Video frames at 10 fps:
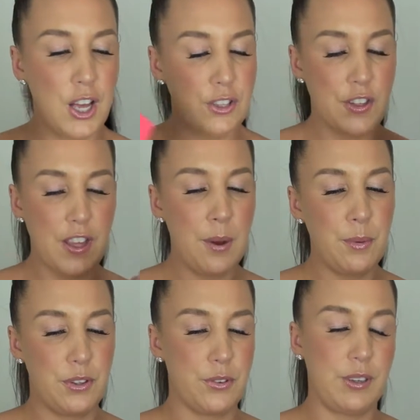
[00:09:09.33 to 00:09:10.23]
So that
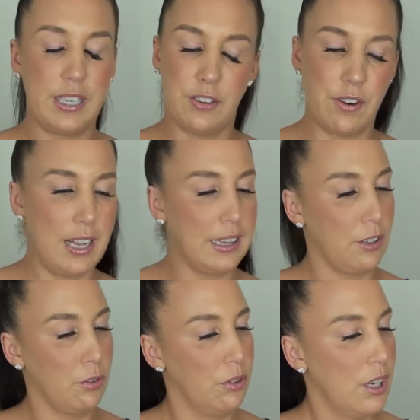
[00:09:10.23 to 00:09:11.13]
was a really great
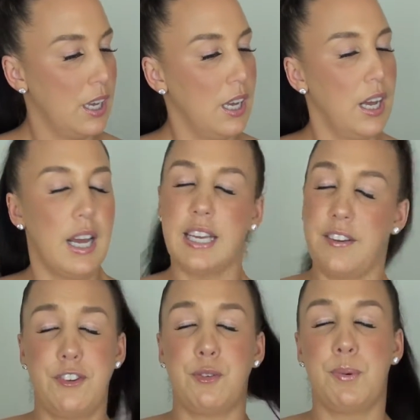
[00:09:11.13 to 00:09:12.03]
little
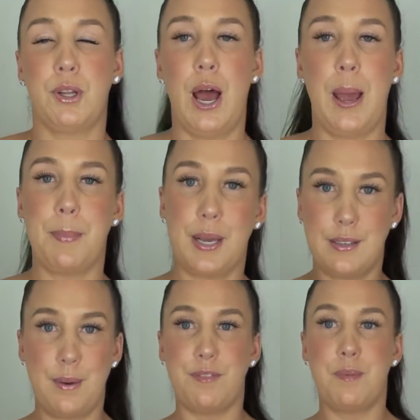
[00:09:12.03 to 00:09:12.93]
giftable I picked
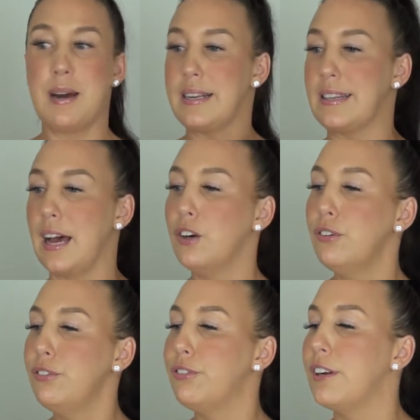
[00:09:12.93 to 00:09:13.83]
up for
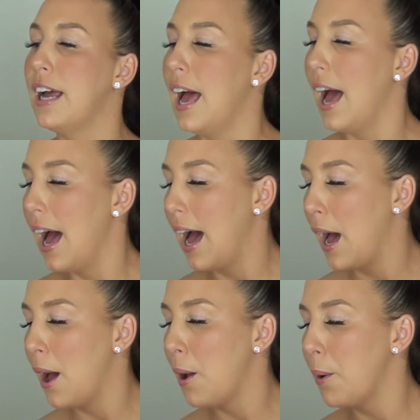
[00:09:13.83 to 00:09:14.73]
myself.
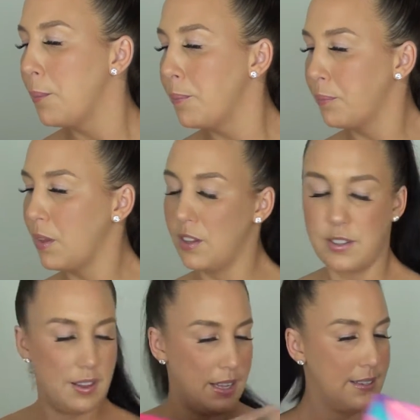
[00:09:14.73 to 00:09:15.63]

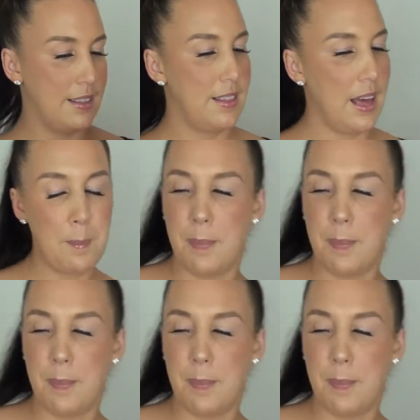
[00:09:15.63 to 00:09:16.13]
So that's that